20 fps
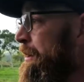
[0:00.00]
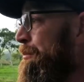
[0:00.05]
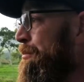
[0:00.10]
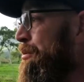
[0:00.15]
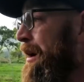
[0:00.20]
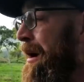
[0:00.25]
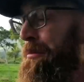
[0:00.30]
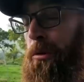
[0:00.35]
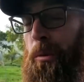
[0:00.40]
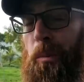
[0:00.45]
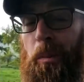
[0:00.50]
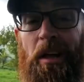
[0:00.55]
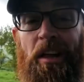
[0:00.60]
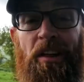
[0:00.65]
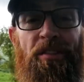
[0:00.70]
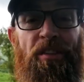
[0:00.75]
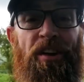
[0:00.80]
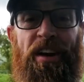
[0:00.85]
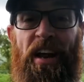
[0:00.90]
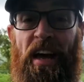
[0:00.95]
probably
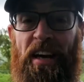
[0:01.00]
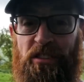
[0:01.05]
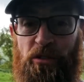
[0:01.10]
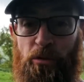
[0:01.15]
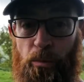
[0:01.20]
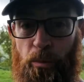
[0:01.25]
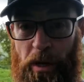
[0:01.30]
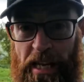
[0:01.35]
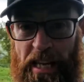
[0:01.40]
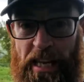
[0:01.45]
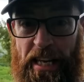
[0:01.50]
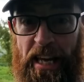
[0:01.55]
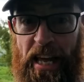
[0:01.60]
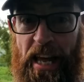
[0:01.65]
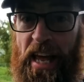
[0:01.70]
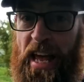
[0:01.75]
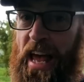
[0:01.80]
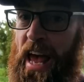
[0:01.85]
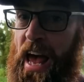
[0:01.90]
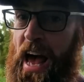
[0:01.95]
in the next week.
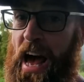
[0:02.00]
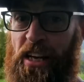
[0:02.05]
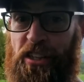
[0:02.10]
I'll